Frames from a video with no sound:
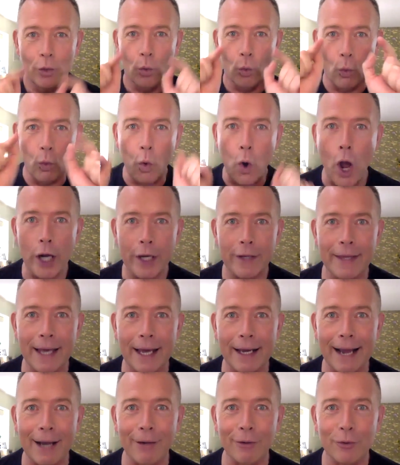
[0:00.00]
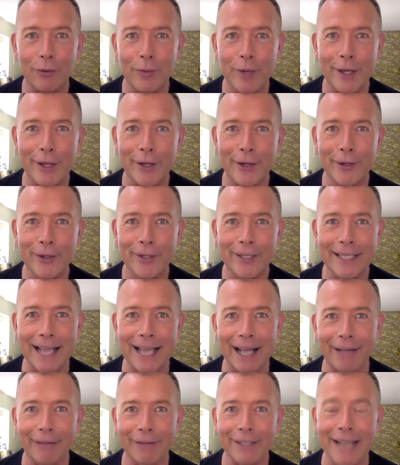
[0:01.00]
Work that out with
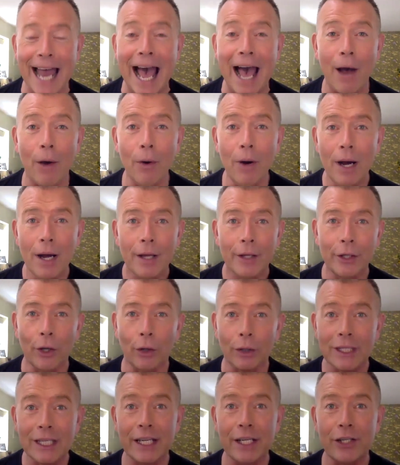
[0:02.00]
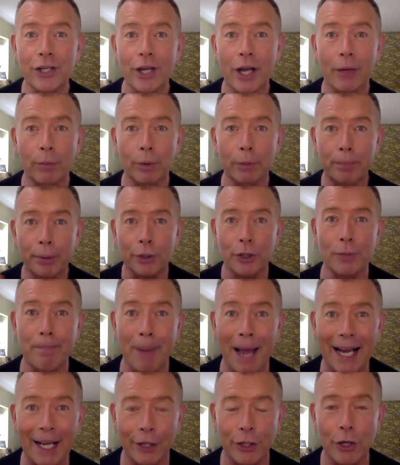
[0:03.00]
yourselves now. Your teacher will put you
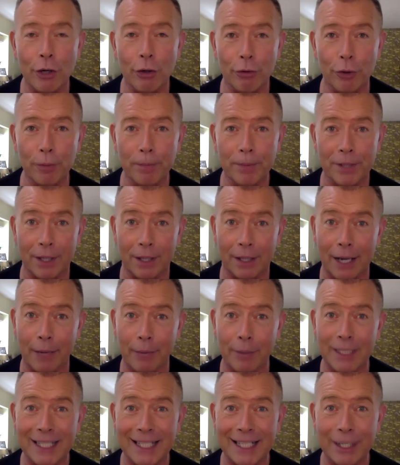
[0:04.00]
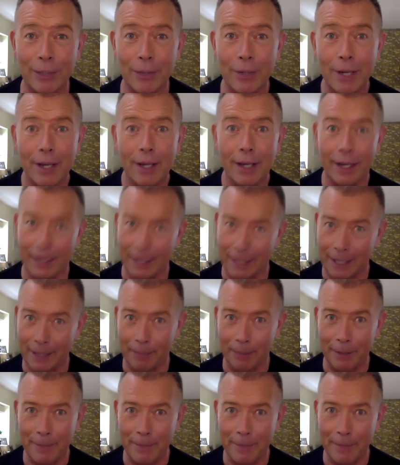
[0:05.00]
back in your groups, and I will see you in a couple of